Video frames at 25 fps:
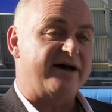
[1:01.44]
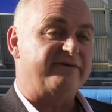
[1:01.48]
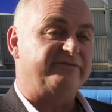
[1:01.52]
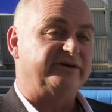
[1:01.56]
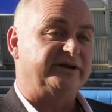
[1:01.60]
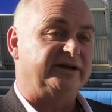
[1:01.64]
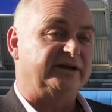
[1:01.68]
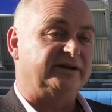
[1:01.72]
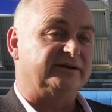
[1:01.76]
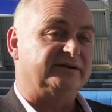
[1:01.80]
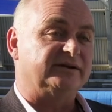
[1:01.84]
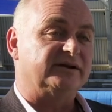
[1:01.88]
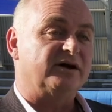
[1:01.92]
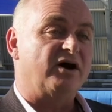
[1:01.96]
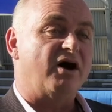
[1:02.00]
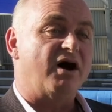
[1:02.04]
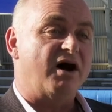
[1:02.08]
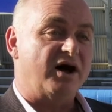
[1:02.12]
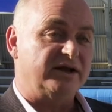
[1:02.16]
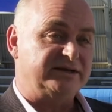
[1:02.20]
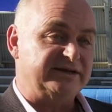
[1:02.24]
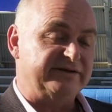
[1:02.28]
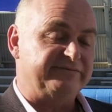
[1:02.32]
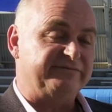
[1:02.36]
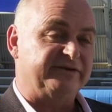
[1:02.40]
covered in
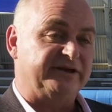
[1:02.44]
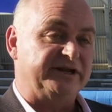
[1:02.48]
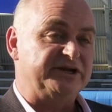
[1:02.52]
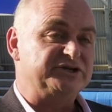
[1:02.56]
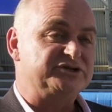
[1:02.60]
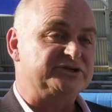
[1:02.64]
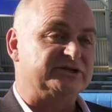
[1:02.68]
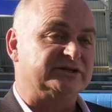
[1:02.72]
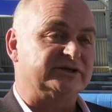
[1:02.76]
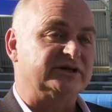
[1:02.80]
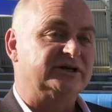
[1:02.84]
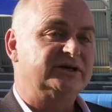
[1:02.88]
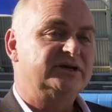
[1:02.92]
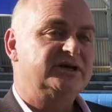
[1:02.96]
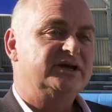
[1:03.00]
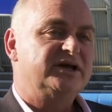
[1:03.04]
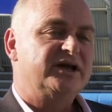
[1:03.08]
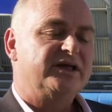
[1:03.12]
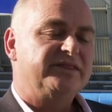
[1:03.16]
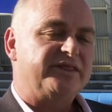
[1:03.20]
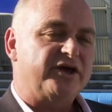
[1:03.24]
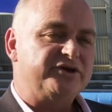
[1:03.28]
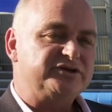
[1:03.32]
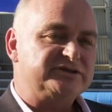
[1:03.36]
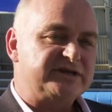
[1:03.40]
high definition.
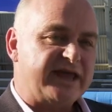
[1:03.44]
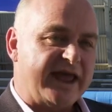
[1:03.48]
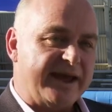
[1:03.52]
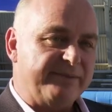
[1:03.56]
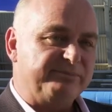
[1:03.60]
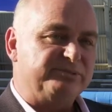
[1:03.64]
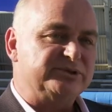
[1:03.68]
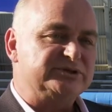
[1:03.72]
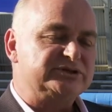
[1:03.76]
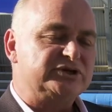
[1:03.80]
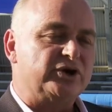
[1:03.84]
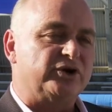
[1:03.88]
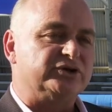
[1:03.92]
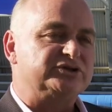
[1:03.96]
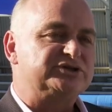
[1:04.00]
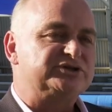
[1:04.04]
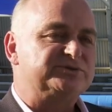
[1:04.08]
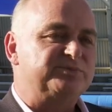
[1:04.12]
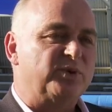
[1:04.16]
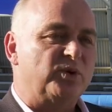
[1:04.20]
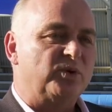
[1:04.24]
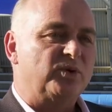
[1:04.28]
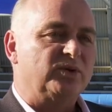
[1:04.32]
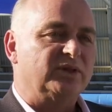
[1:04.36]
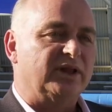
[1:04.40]
Those cameras got
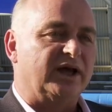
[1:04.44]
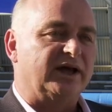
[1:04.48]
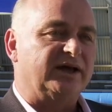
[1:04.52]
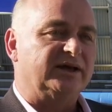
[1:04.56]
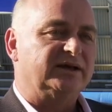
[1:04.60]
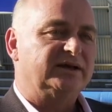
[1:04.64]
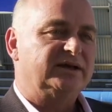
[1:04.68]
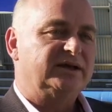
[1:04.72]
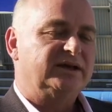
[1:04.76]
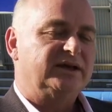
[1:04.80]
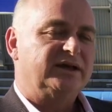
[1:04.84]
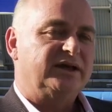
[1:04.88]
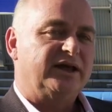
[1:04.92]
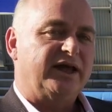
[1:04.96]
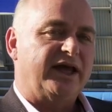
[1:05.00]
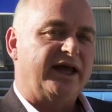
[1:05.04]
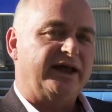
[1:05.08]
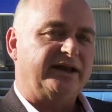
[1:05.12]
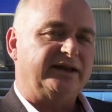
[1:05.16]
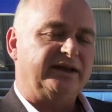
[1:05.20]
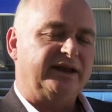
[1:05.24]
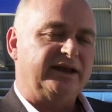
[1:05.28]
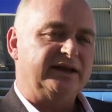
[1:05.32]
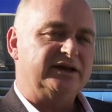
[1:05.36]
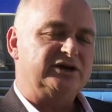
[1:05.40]
smaller,
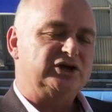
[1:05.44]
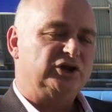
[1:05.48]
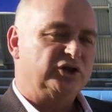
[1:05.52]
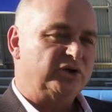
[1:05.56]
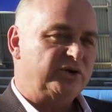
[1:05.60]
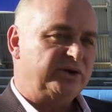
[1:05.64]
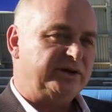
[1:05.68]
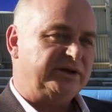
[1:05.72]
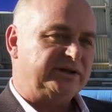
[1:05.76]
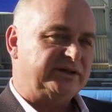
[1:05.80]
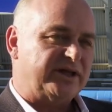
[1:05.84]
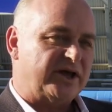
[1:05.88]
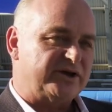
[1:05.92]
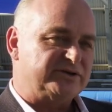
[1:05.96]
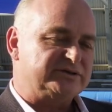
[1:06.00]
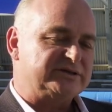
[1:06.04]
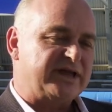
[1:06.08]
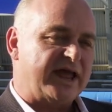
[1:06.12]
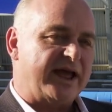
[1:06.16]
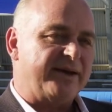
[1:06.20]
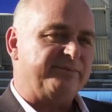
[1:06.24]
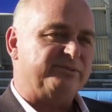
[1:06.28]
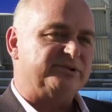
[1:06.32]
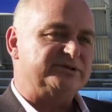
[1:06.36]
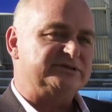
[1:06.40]
and including those
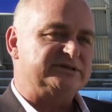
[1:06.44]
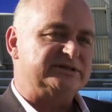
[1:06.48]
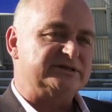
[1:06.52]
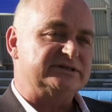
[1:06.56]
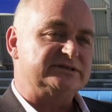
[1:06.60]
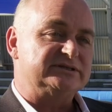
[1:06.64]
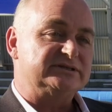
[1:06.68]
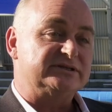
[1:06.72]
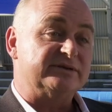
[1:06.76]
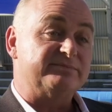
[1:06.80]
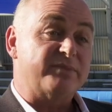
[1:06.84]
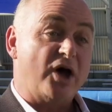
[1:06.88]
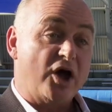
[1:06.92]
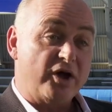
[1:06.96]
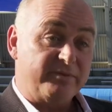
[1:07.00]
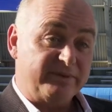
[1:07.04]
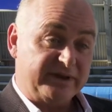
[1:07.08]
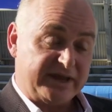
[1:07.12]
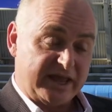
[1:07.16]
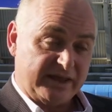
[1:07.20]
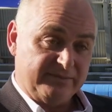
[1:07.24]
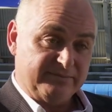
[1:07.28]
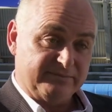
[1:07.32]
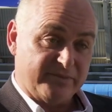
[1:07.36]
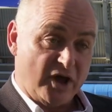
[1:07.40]
cameras is the
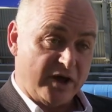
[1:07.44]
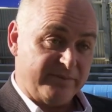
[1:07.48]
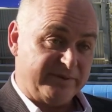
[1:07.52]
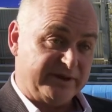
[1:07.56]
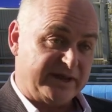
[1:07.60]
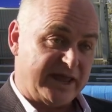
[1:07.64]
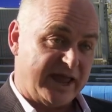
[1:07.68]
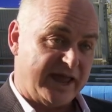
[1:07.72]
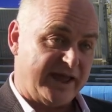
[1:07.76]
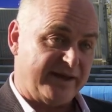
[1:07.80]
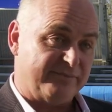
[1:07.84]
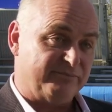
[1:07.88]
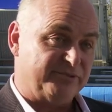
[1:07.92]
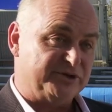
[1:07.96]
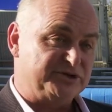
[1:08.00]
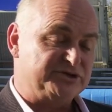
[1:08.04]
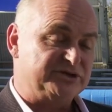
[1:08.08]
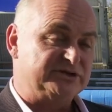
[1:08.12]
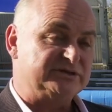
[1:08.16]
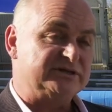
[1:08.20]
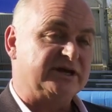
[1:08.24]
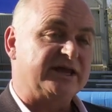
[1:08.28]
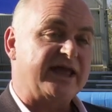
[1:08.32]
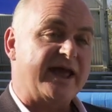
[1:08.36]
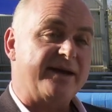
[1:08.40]
Mobic Mobicam,
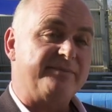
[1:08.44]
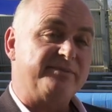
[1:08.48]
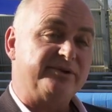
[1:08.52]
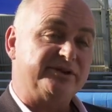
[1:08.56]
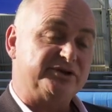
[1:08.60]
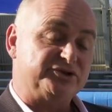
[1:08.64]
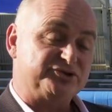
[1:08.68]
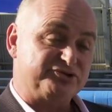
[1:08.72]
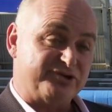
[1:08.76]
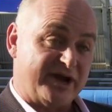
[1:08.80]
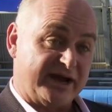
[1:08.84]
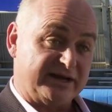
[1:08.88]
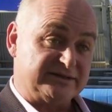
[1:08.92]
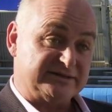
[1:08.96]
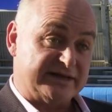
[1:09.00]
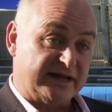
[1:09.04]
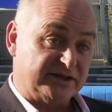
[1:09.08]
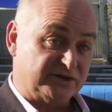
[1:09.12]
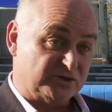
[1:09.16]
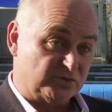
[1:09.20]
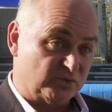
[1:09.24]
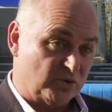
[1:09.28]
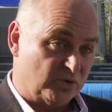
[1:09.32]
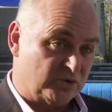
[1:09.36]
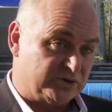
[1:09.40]
which is a camera that tracks
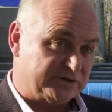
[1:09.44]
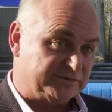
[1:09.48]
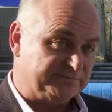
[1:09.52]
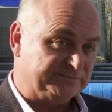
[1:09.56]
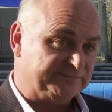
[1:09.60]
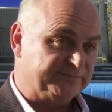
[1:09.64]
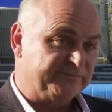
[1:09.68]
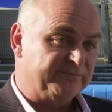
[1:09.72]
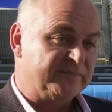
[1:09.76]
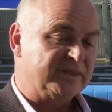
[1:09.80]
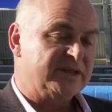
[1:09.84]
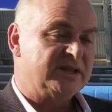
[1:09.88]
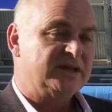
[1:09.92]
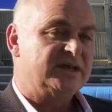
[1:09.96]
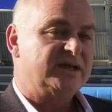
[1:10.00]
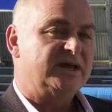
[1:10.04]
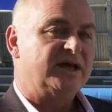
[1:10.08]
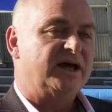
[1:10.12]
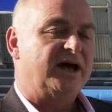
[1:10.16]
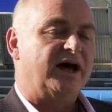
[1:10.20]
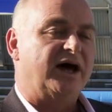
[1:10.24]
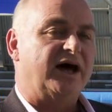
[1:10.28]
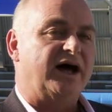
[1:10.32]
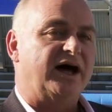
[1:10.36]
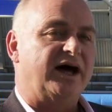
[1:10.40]
underwater.
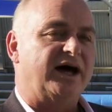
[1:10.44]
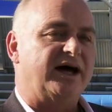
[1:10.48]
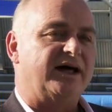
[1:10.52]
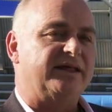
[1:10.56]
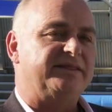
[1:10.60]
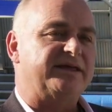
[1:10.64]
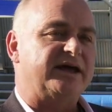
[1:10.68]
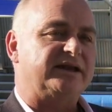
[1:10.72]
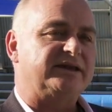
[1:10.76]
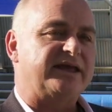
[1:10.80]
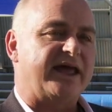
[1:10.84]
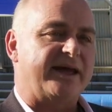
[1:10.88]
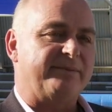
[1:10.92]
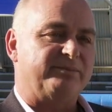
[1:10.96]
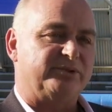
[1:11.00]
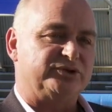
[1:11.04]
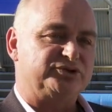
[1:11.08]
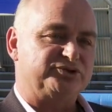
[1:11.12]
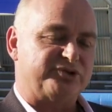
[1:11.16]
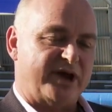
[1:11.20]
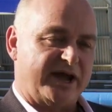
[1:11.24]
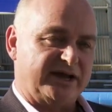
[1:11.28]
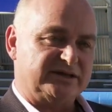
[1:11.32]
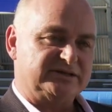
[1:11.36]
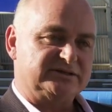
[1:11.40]
Uh, that camera
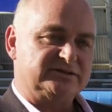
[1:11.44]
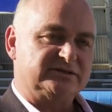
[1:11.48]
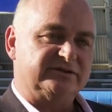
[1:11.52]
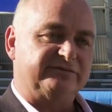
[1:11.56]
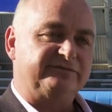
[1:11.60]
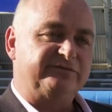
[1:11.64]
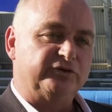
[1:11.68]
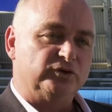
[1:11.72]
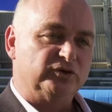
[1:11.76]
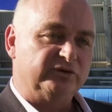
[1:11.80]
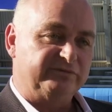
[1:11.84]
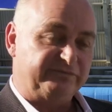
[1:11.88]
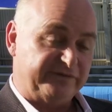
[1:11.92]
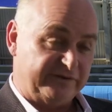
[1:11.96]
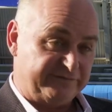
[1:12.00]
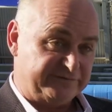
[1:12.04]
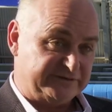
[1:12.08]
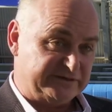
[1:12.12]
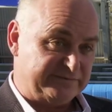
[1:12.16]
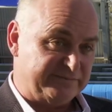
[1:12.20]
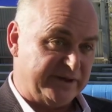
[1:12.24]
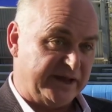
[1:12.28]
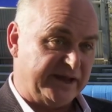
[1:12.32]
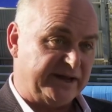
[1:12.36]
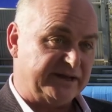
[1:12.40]
tracks the full
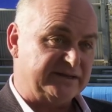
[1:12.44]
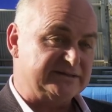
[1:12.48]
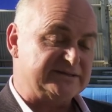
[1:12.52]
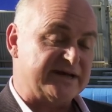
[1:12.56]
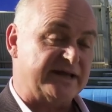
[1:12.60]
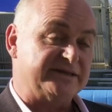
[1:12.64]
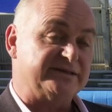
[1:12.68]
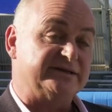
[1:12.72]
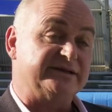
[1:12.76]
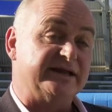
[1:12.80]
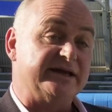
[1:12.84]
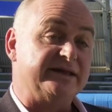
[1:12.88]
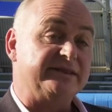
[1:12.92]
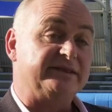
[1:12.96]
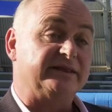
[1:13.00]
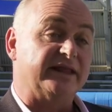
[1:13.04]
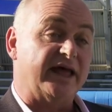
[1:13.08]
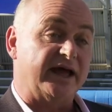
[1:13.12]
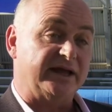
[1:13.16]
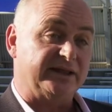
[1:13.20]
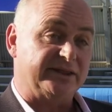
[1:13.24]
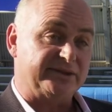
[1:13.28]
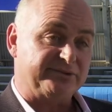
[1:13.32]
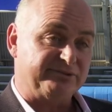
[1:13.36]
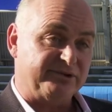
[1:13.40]
50 metres underneath
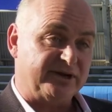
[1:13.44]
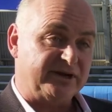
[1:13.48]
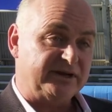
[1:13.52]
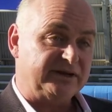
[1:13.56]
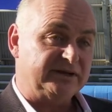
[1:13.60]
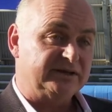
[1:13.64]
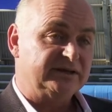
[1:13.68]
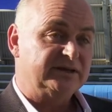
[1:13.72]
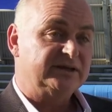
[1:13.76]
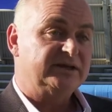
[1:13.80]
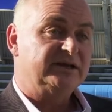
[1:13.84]
lane three,